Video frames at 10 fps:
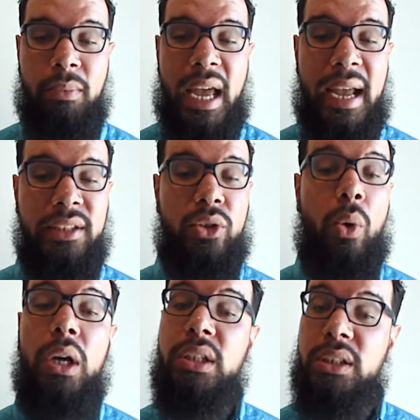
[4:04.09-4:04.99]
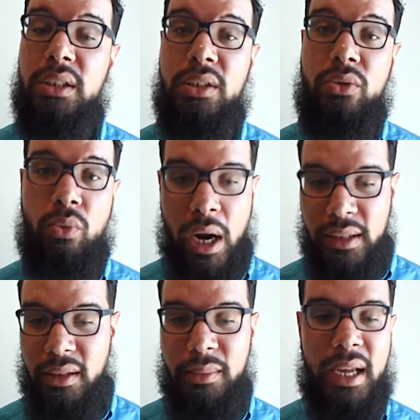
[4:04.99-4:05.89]
Ask questions, write
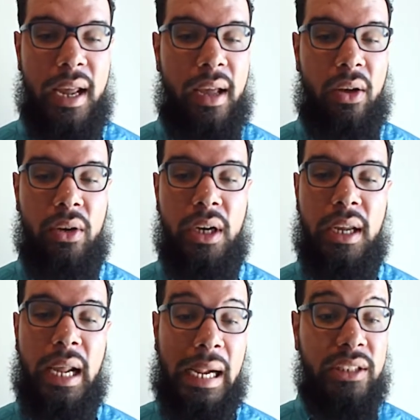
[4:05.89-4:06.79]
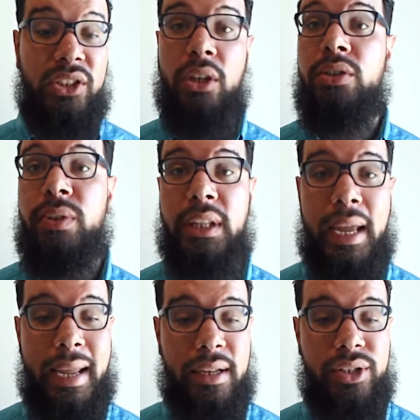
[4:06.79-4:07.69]
them down, and search for the
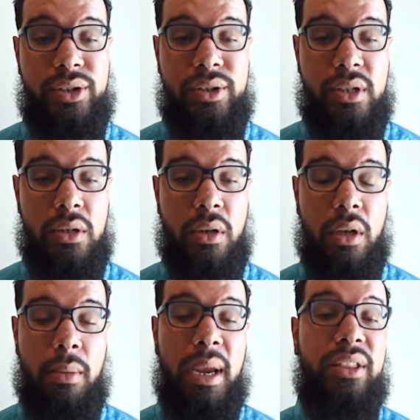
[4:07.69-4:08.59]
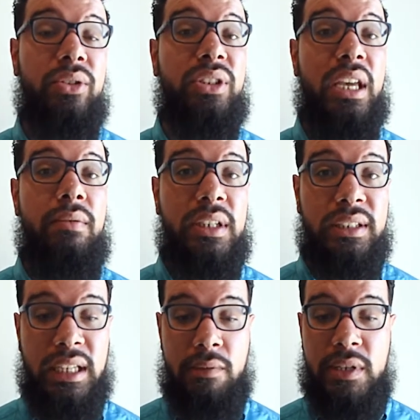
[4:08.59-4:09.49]
answers. Matthew 7 and
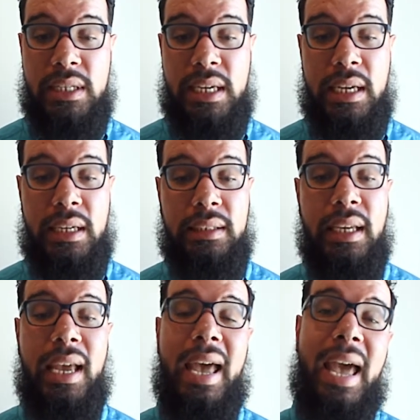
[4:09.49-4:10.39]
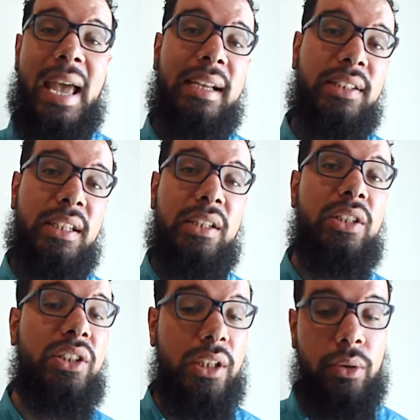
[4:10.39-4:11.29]
7 says, Ask and you
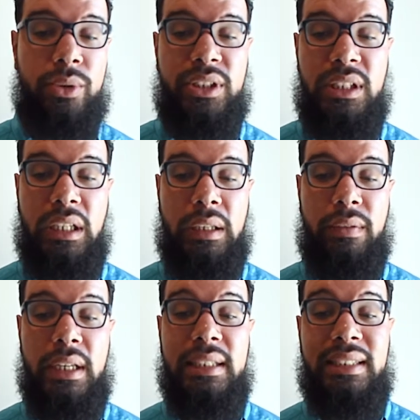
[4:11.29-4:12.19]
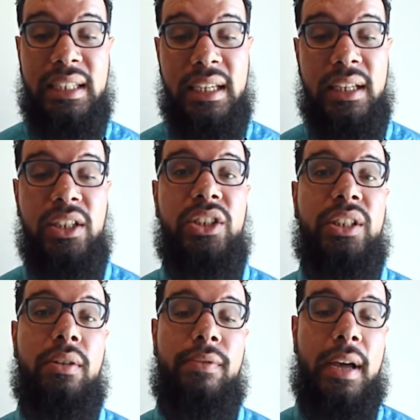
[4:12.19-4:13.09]
shall receive, seek and you
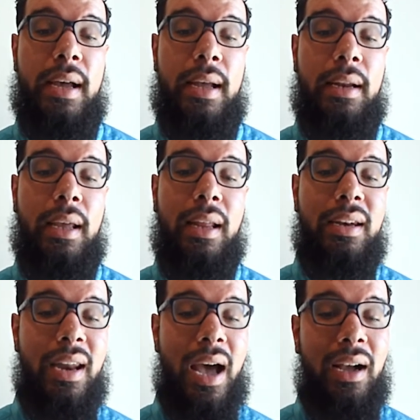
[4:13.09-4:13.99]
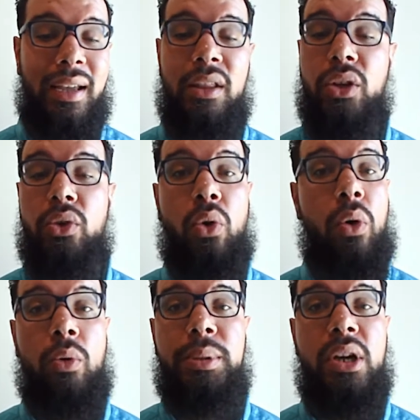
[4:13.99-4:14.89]
shall find, knock and the door
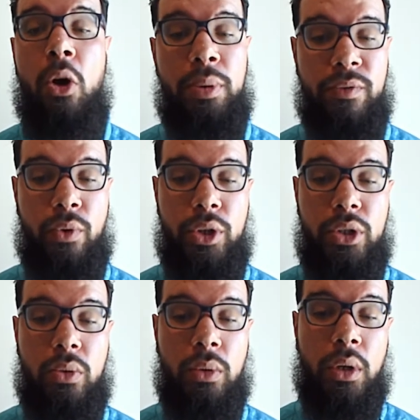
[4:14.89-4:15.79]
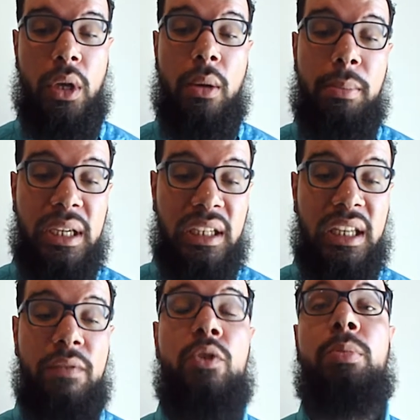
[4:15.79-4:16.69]
will be open for you. Meaning,
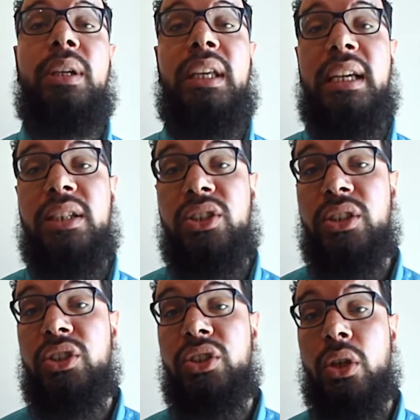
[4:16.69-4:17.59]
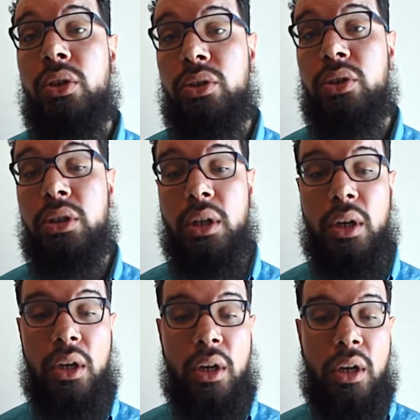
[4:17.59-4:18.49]
if you begin to search,
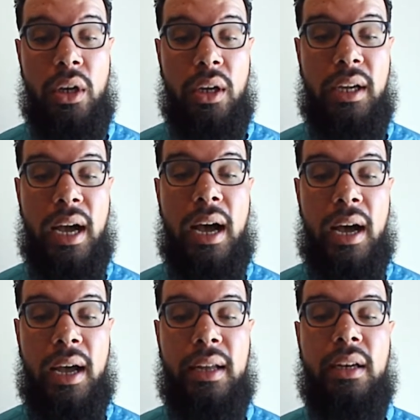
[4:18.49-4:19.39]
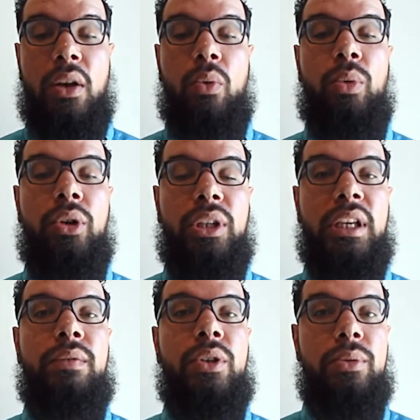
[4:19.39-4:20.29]
God will
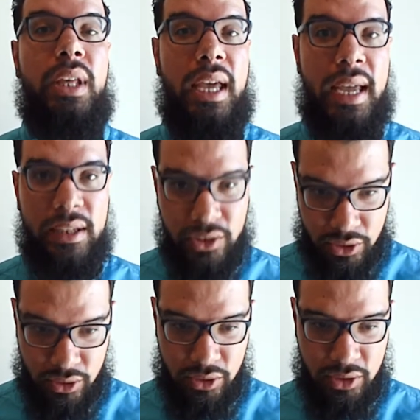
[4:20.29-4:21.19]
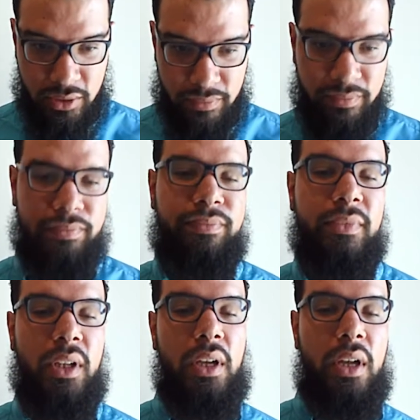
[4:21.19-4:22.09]
give you the answers.
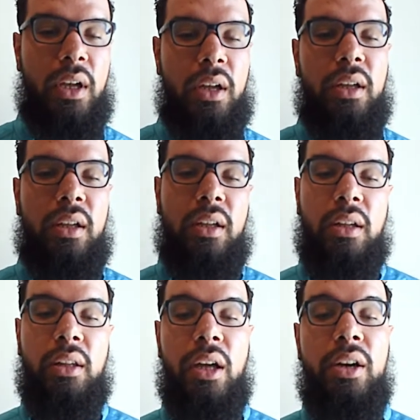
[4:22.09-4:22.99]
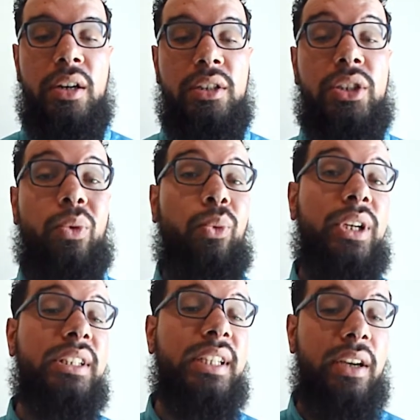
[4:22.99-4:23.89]
Learn to
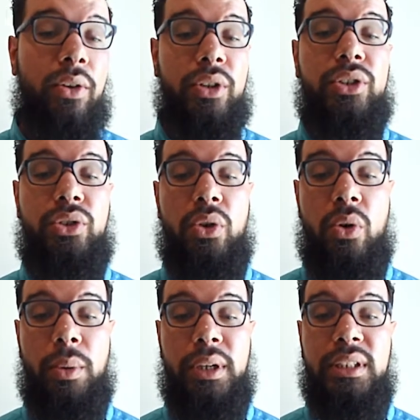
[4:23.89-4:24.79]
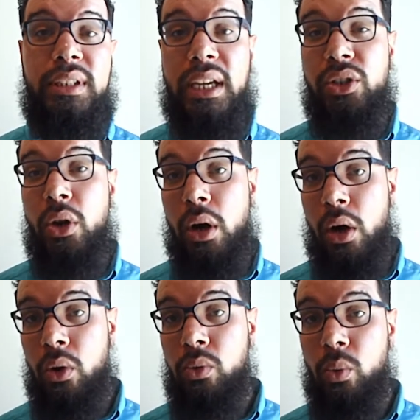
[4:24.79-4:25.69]
retell the stories in your
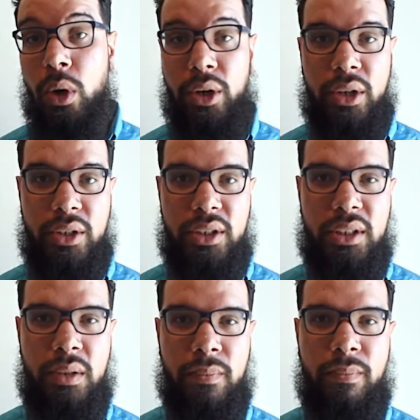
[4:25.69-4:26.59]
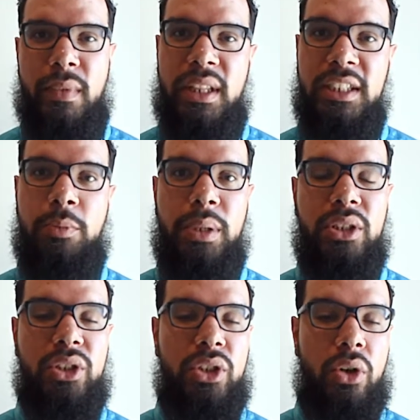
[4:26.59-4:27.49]
own words. This
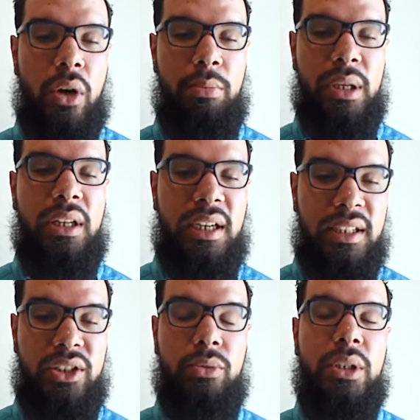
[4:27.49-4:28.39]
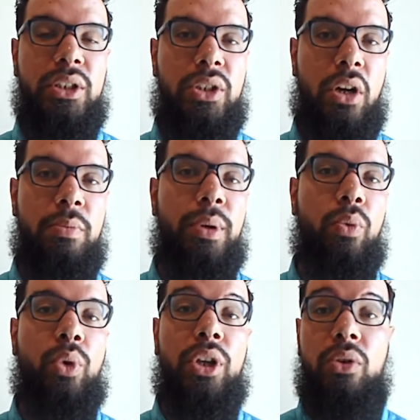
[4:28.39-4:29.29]
speaks to your ability to interpret
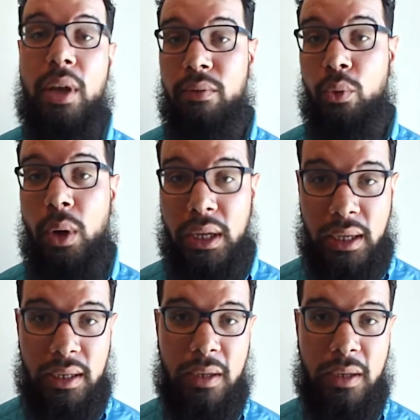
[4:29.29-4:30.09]
what you have read.